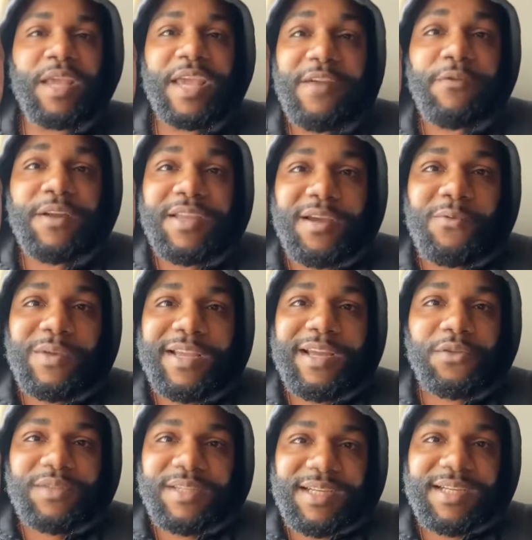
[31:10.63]
Every year we
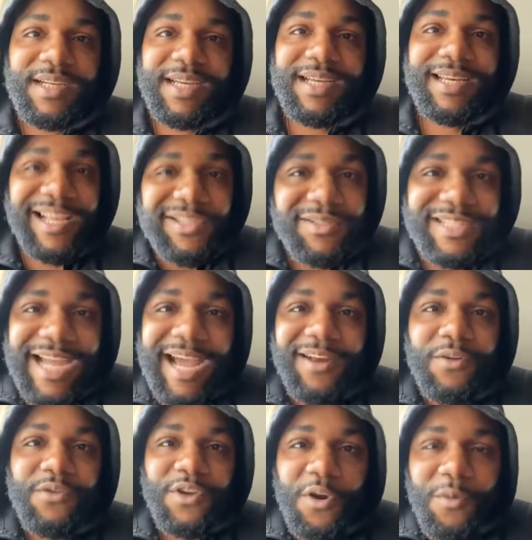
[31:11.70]
go deer hunting. That's what
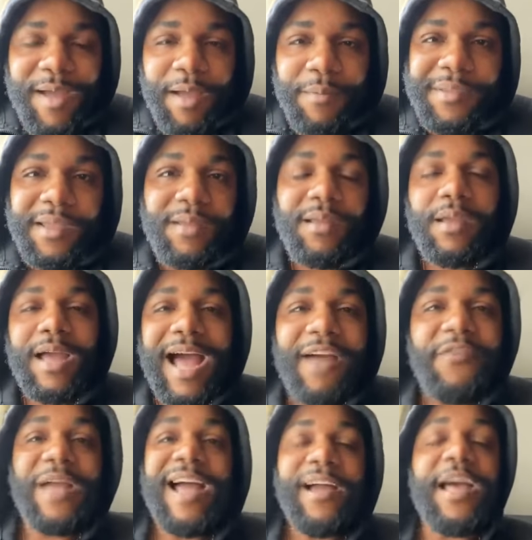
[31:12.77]
y'all don't know about me.
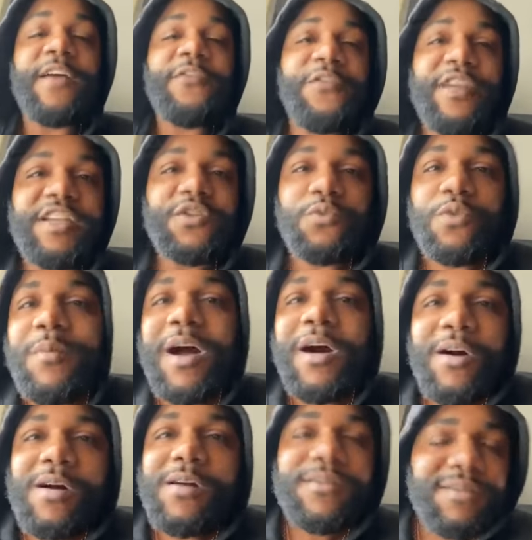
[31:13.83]
I, I, I, fish with
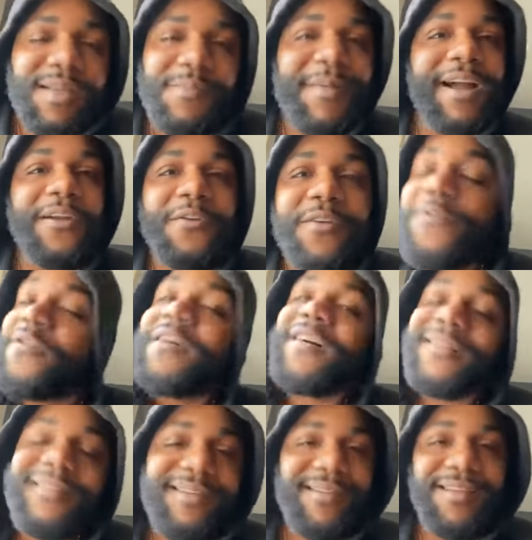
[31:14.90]
my uncle and my
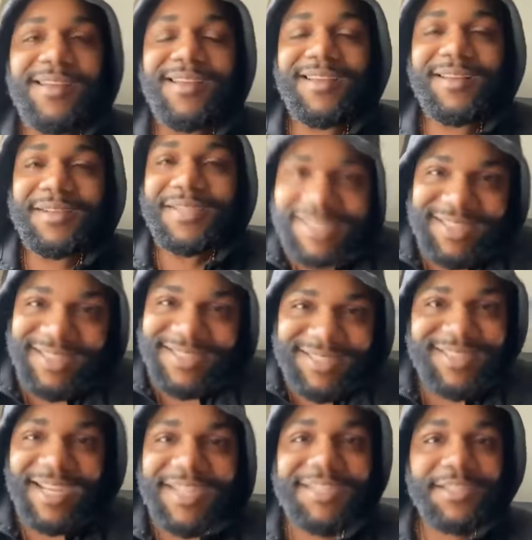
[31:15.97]
grandfather. This shit
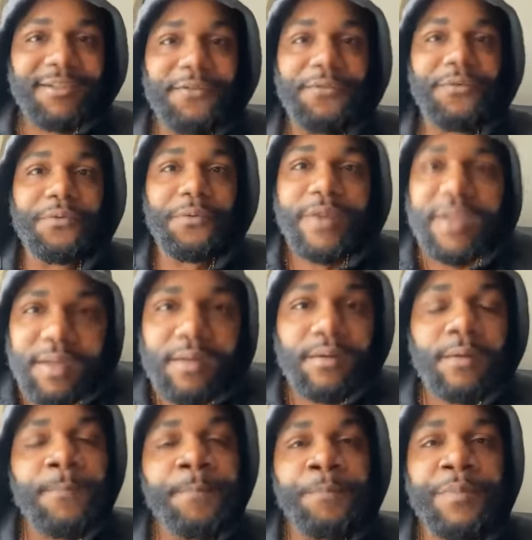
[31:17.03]
is gangster for
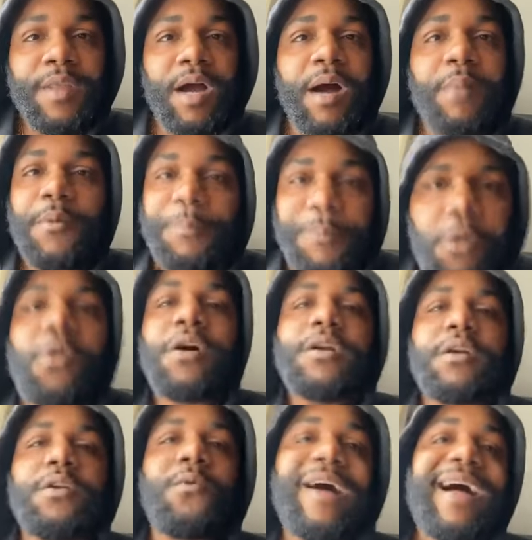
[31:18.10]
real. I'm a
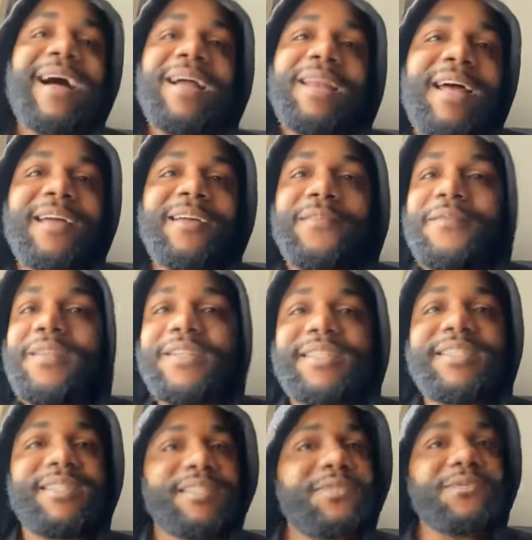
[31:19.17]
part of the wildlife.
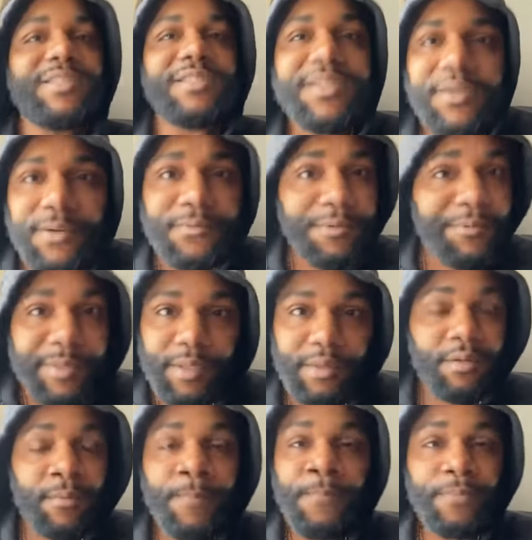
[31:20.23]
This shit is what's up with
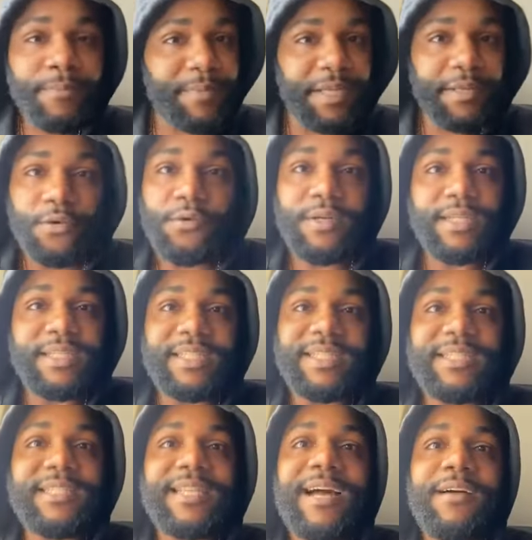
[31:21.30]
me. Been doing this
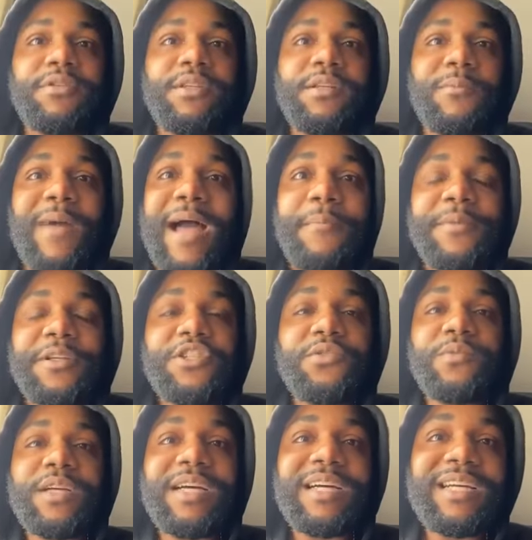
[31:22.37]
shit since I was a little boy. I've been
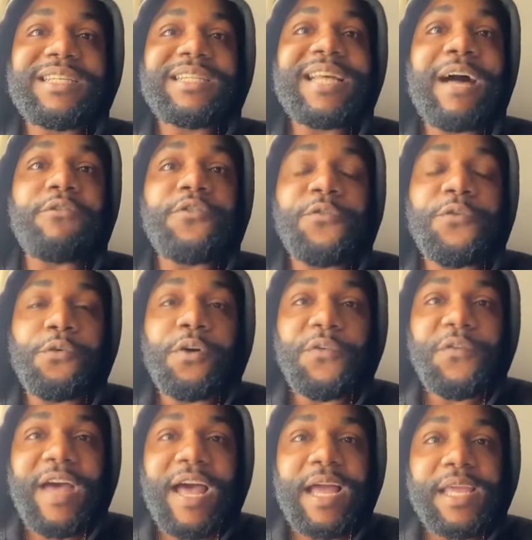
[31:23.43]
shooting guns since I was four
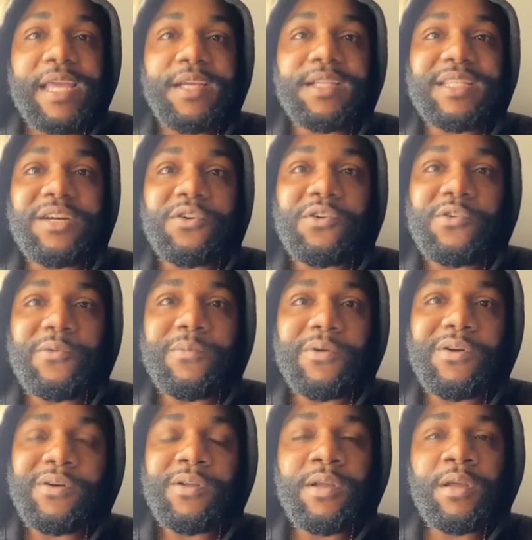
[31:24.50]
and five years old,
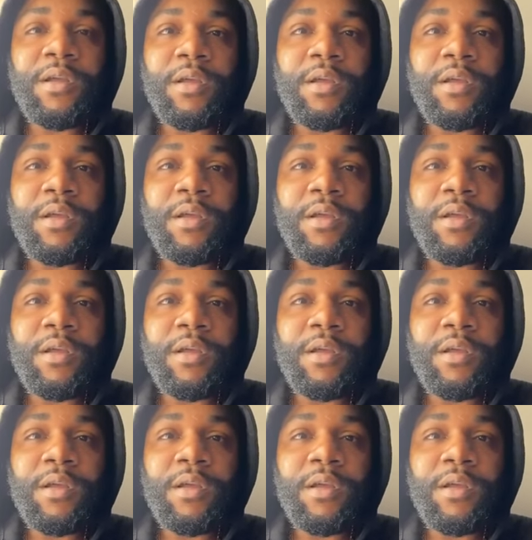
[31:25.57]
bro.